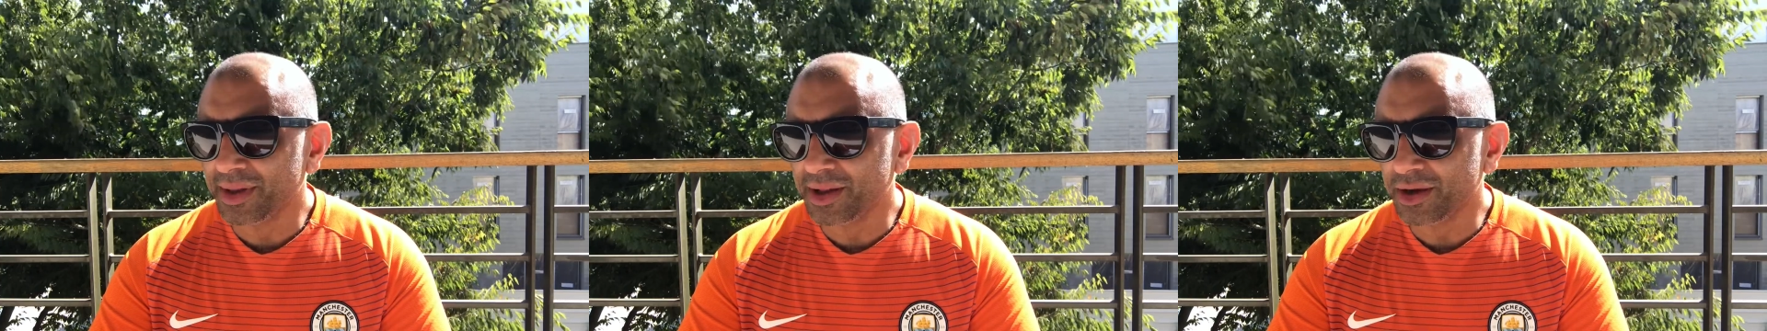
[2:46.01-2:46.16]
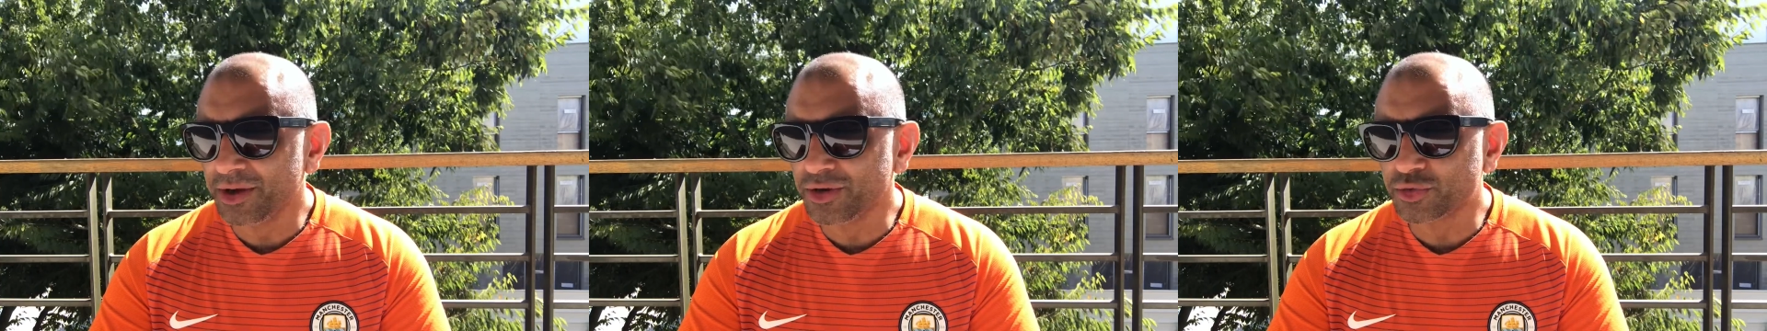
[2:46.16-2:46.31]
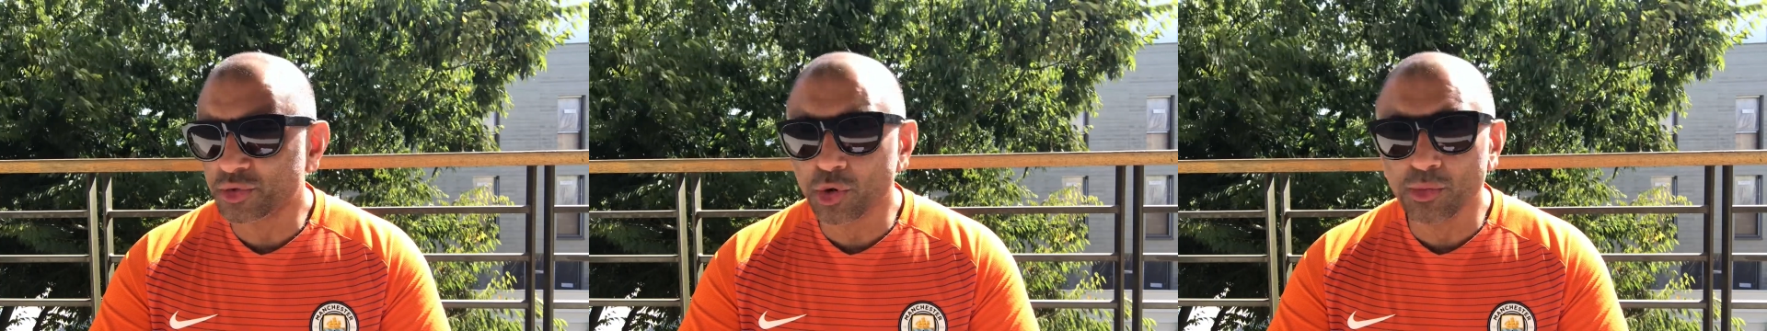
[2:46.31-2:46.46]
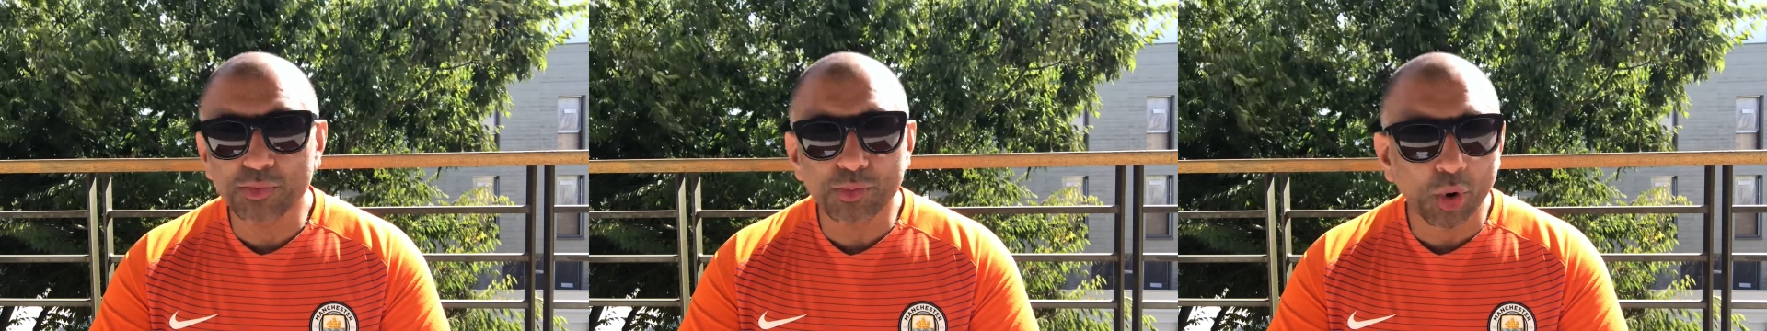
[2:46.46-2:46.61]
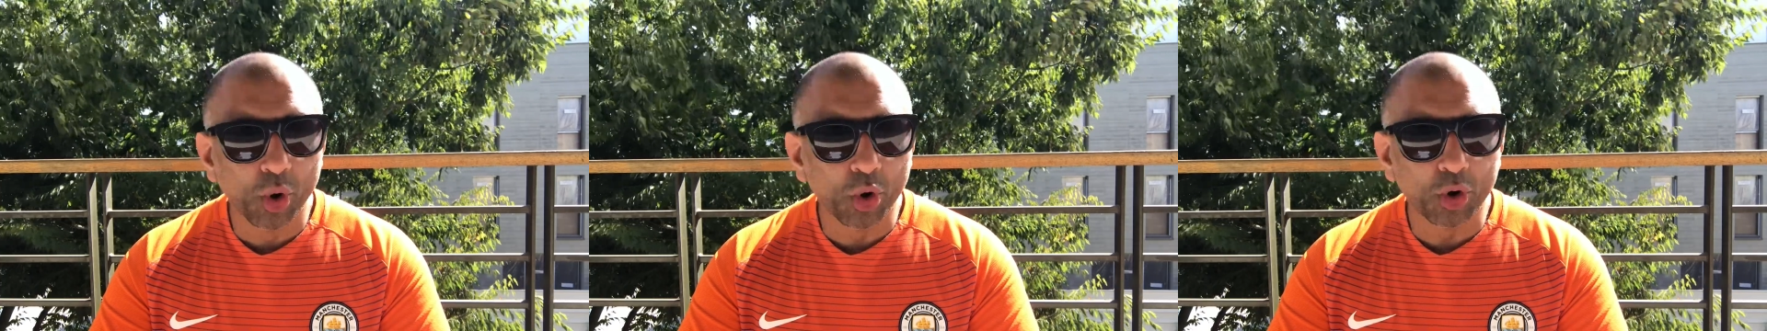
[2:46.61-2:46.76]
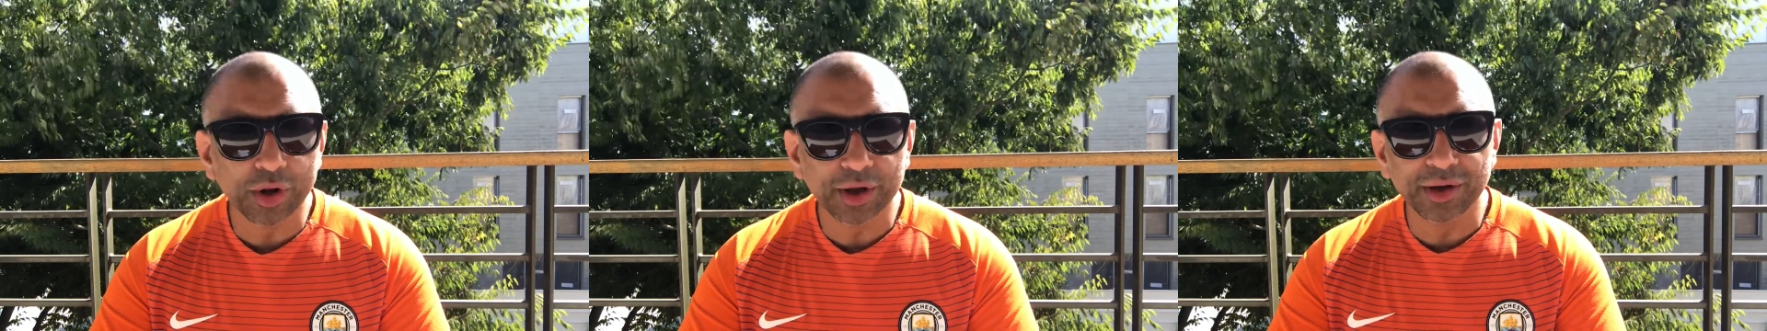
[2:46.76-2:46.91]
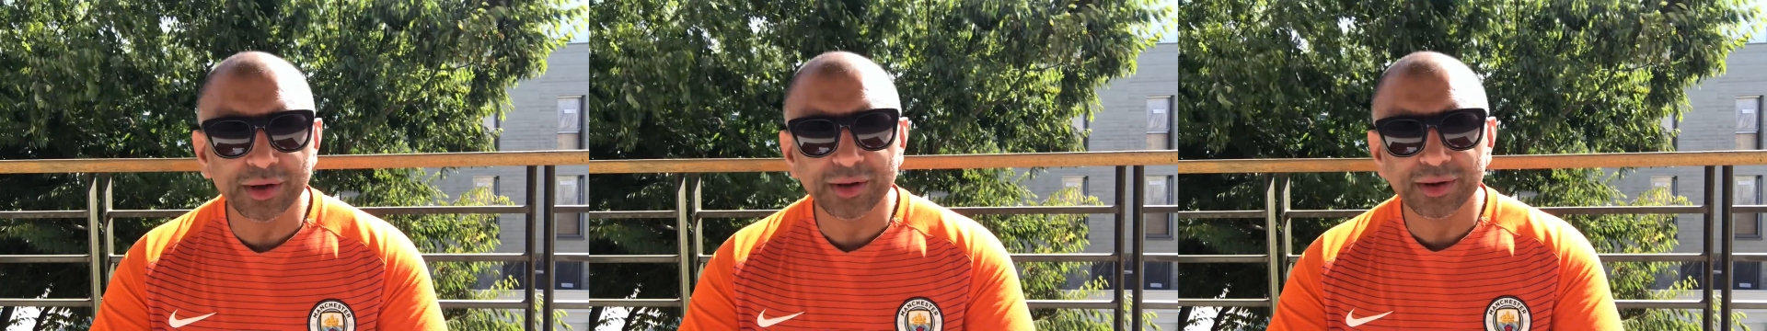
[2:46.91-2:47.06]
who's
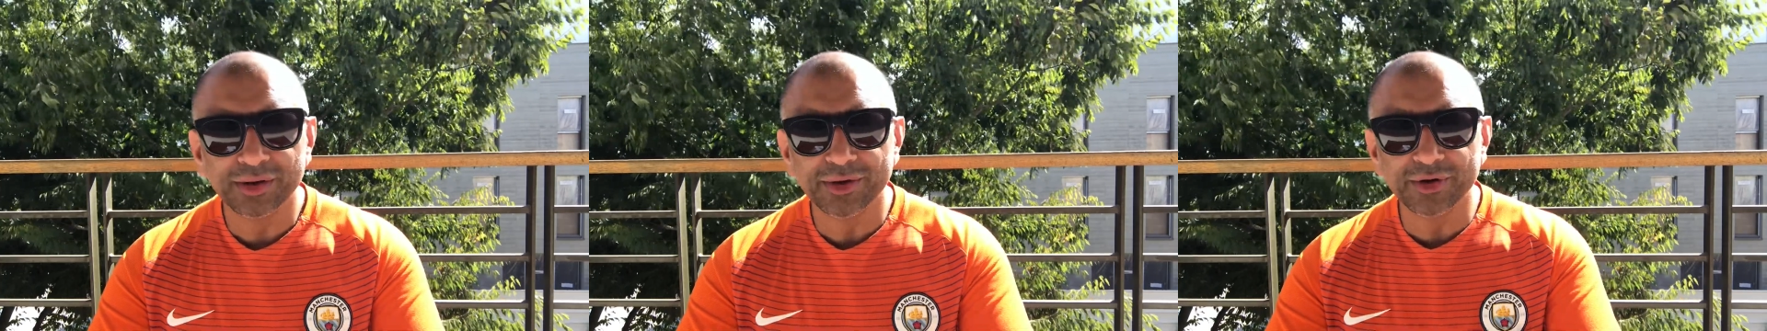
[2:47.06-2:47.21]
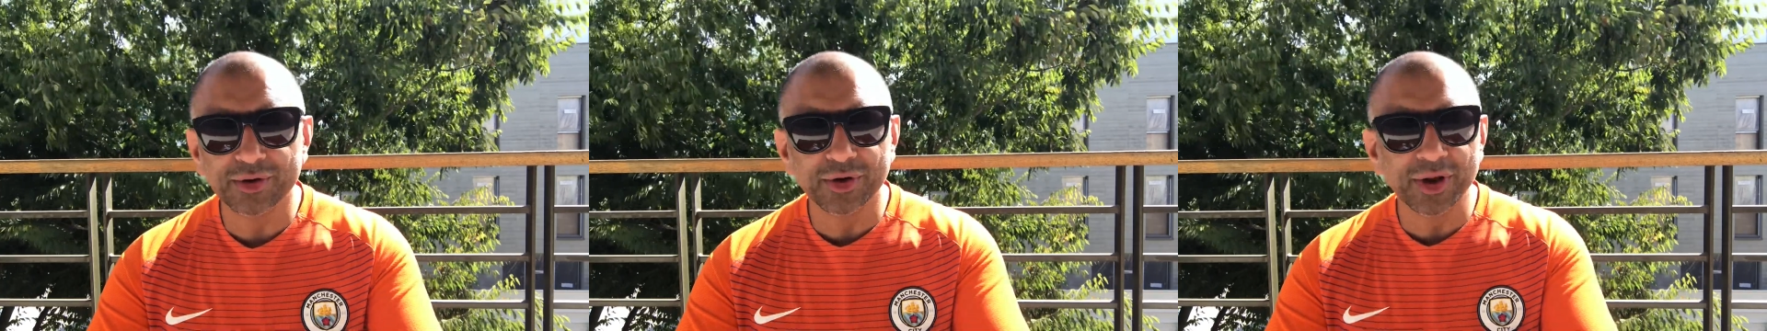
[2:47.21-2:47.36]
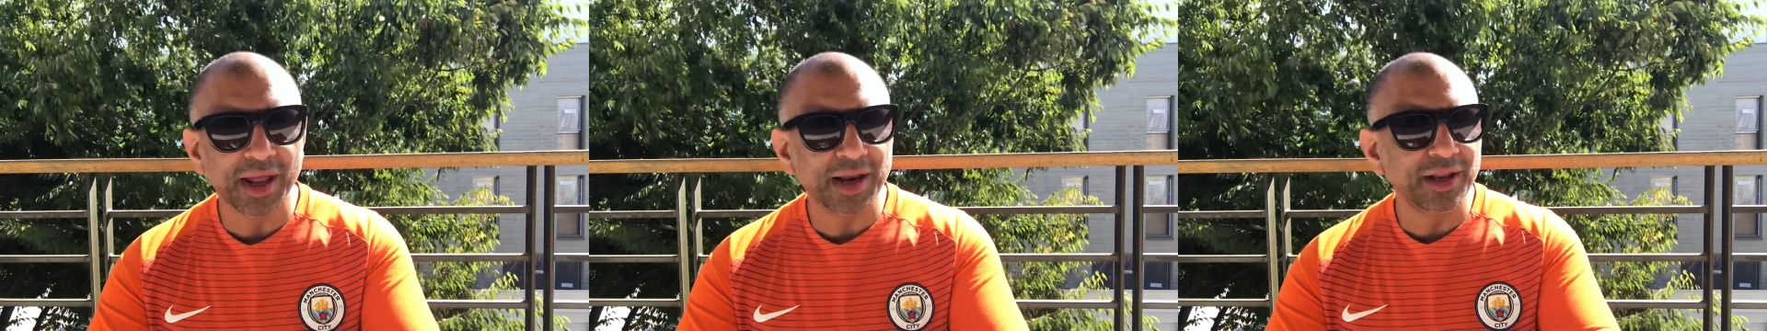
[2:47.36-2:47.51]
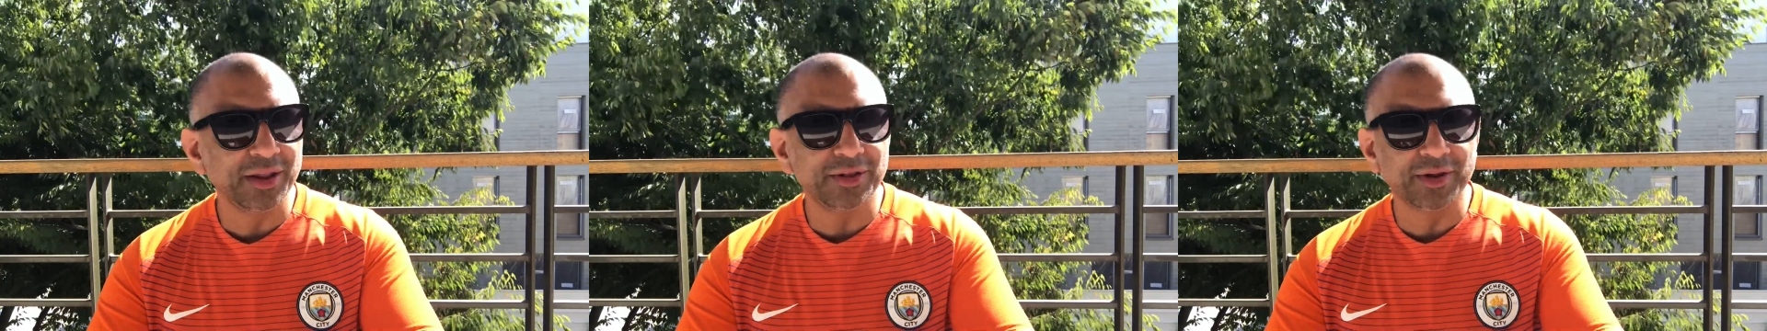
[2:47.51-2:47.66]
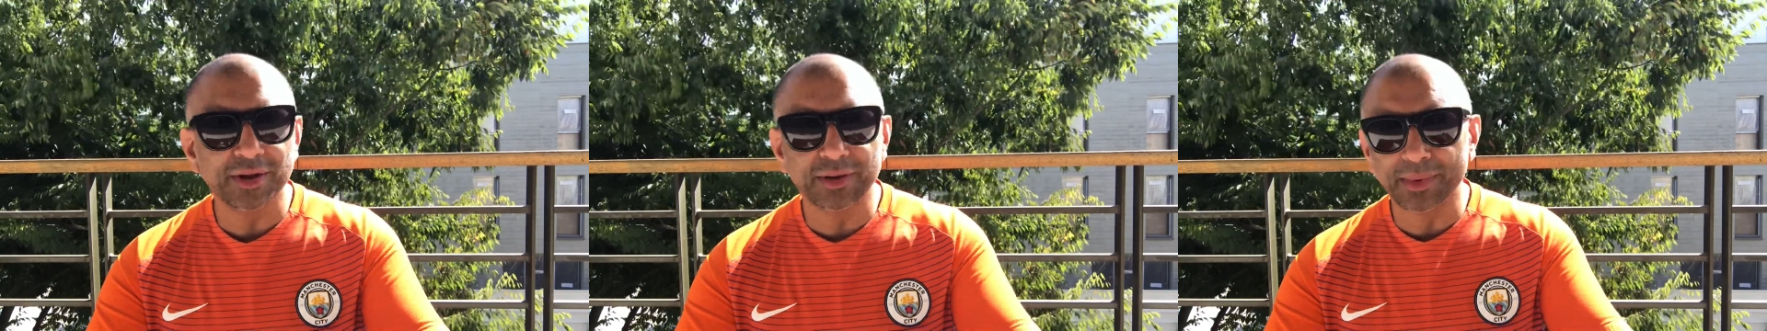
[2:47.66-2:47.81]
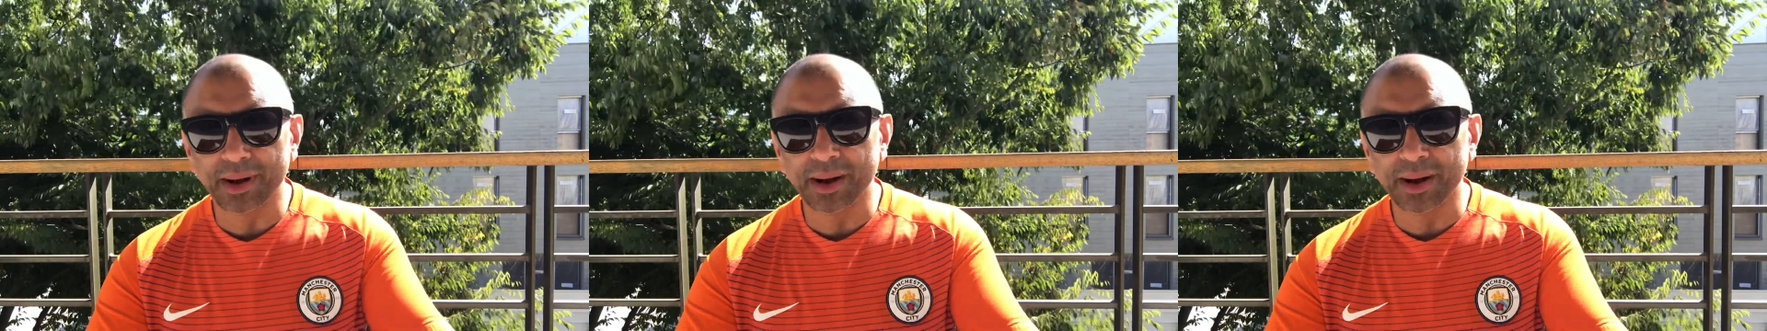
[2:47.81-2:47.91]
remotely done anything